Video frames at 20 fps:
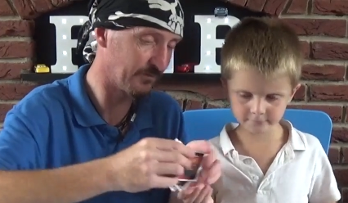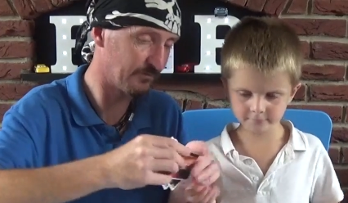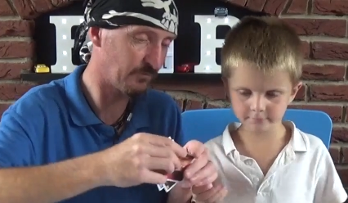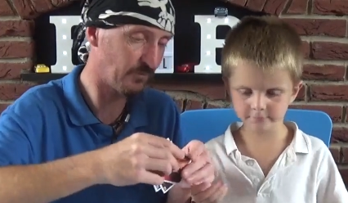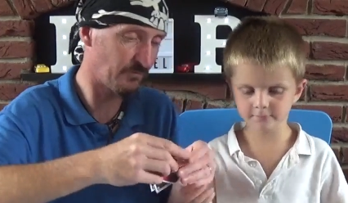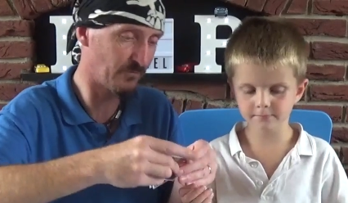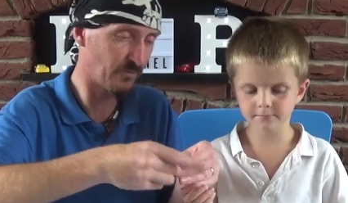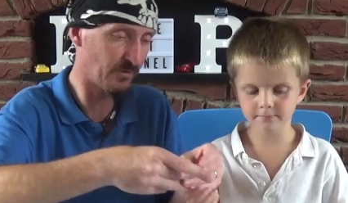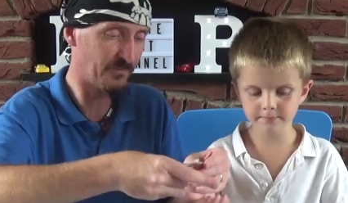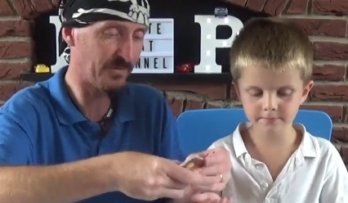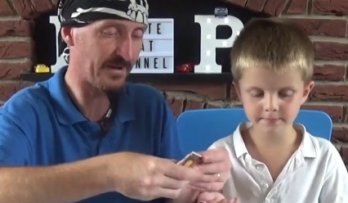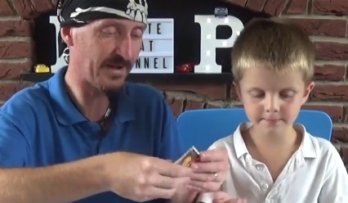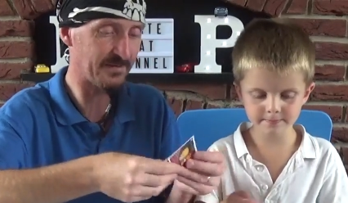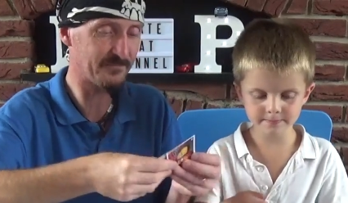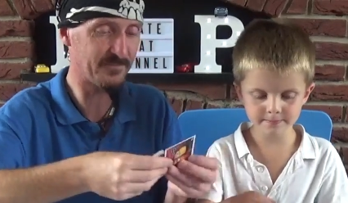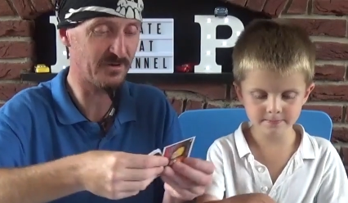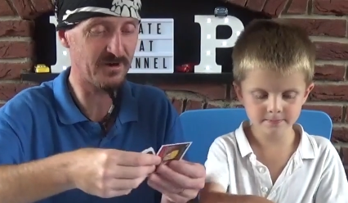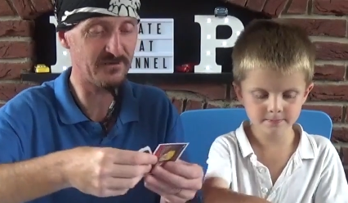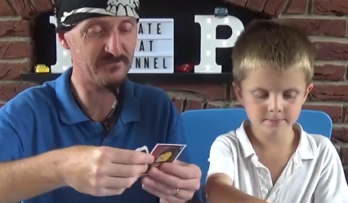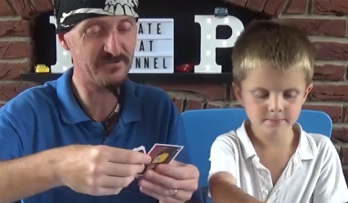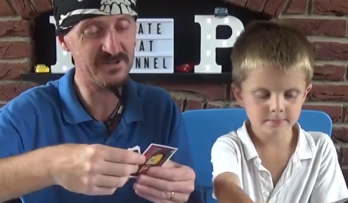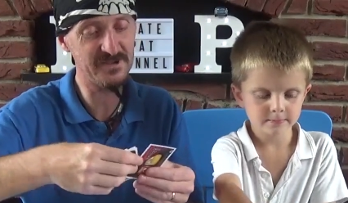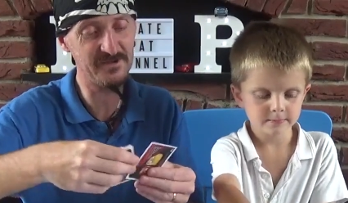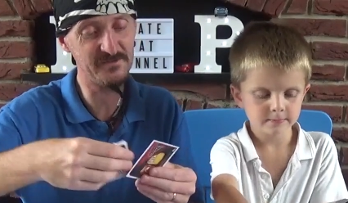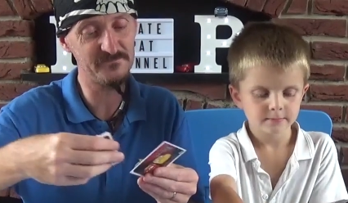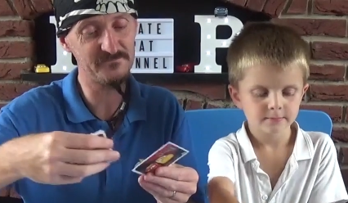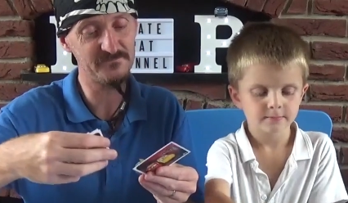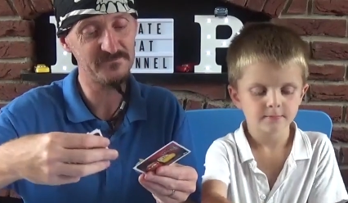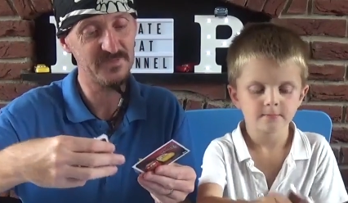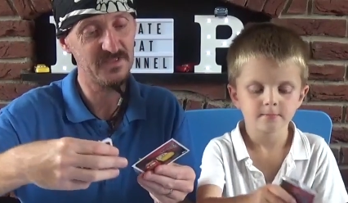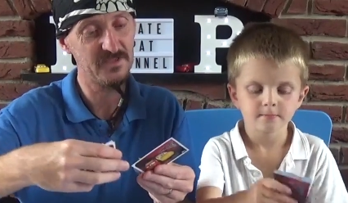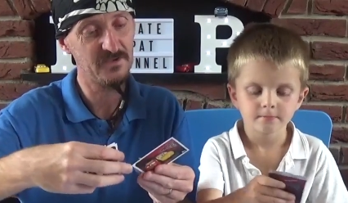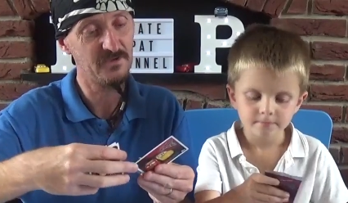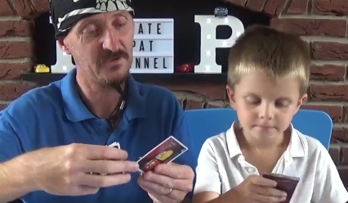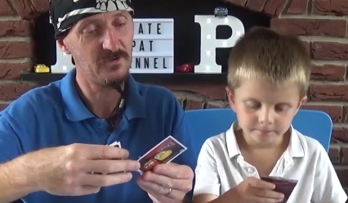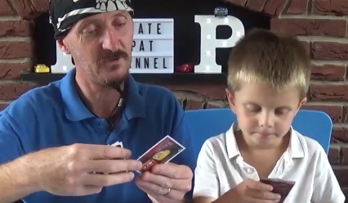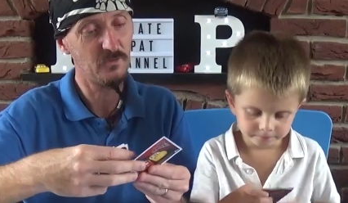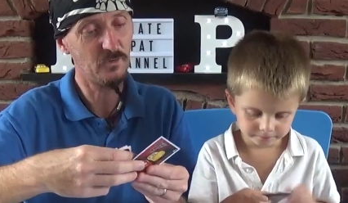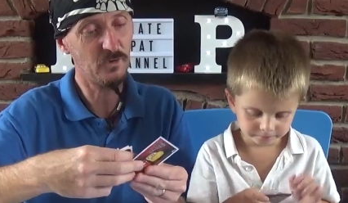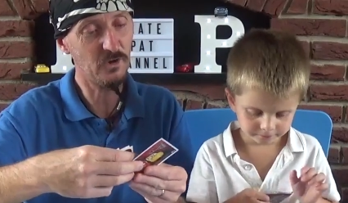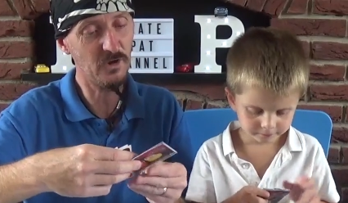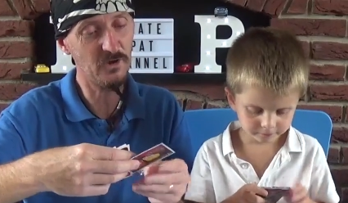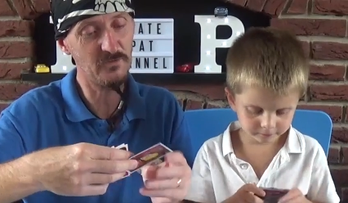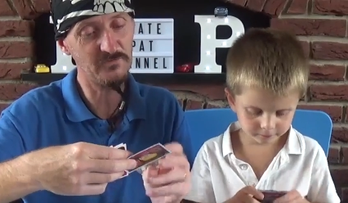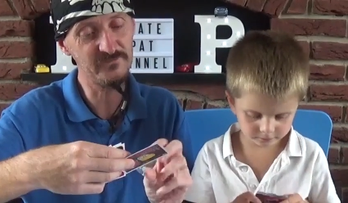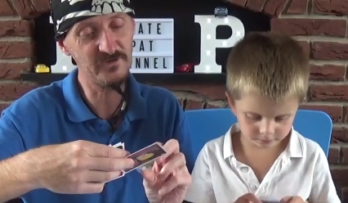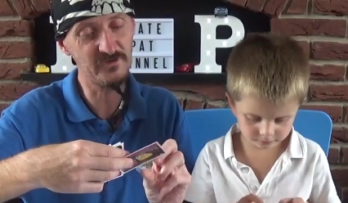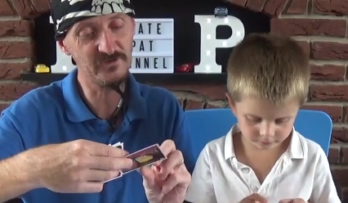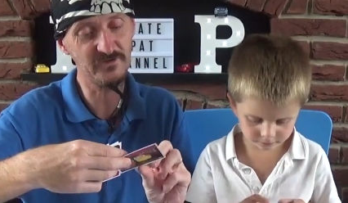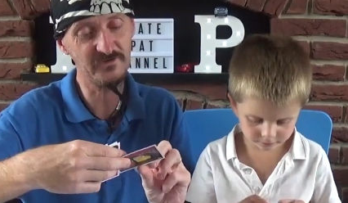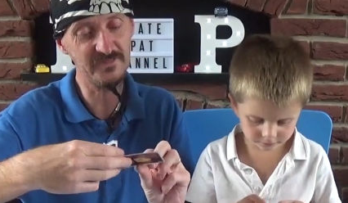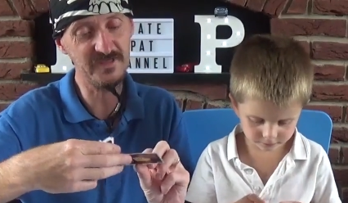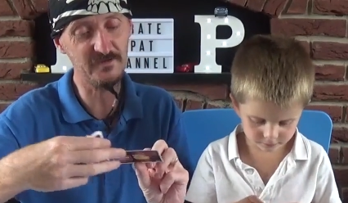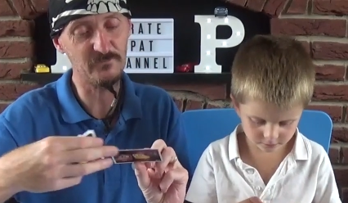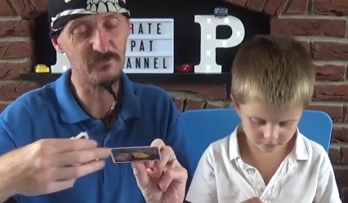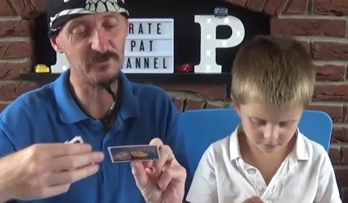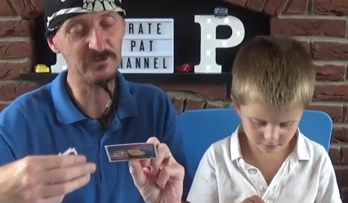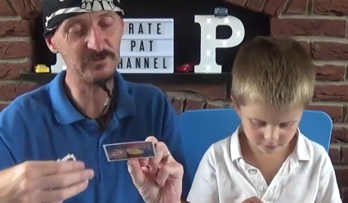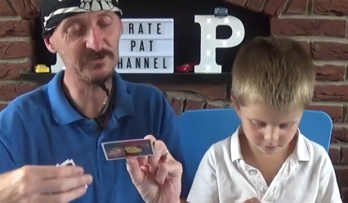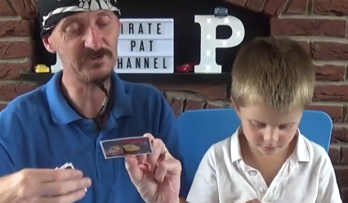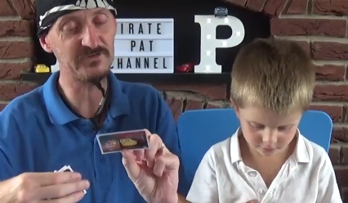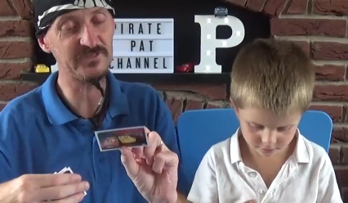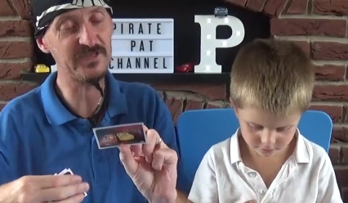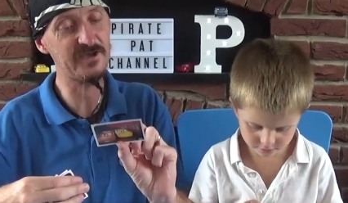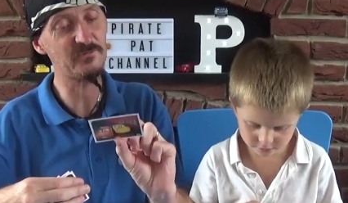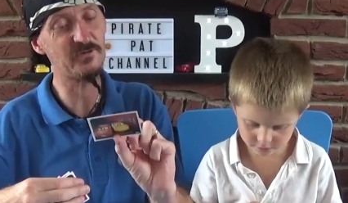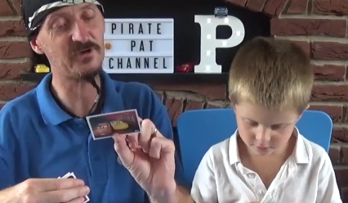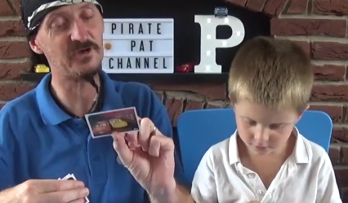Speaker 1: One more pack, Rio. Oh, we've not got that one. Look at that